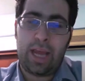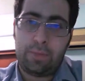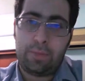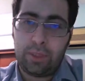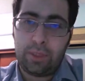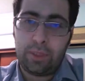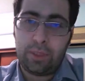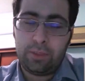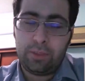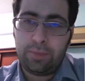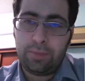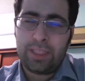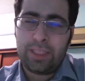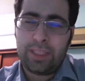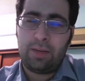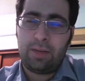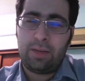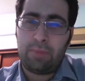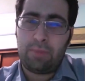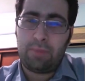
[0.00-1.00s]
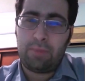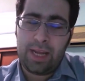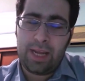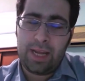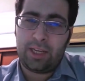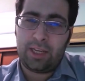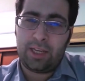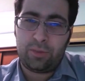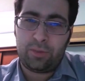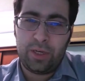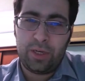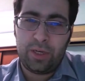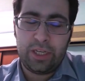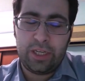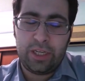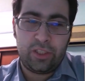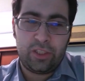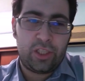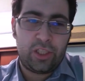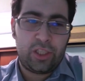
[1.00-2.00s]
Based on my experience,
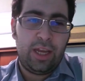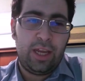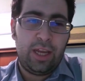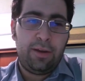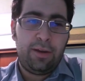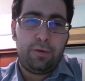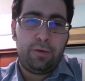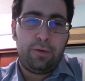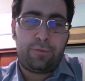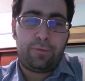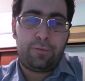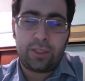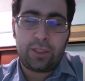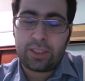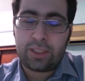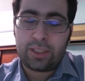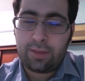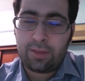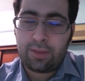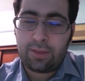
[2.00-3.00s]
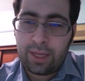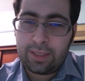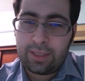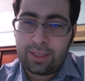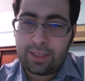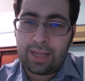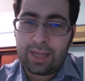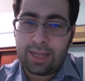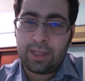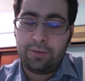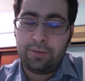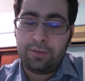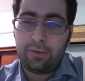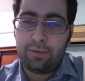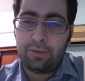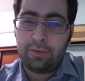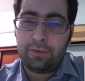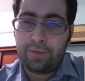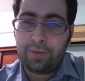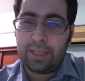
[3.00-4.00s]
first thing that they will
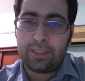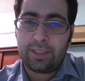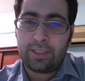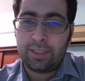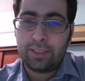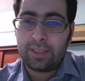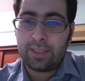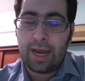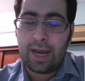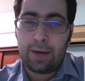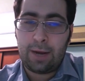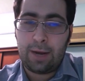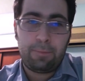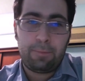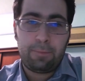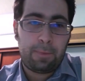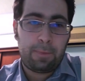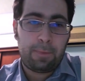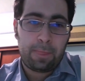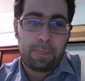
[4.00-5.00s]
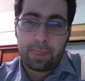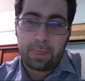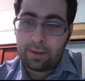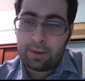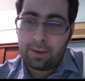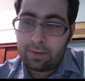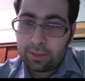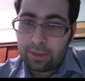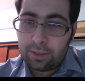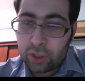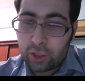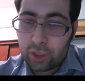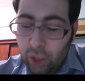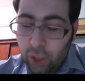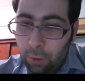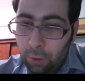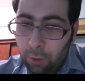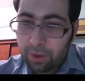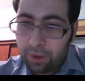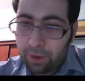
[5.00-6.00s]
face is the slow
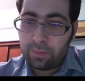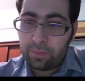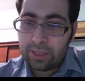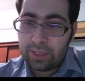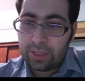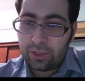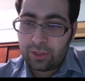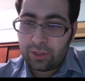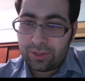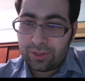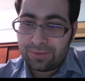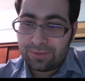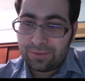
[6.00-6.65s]
performance,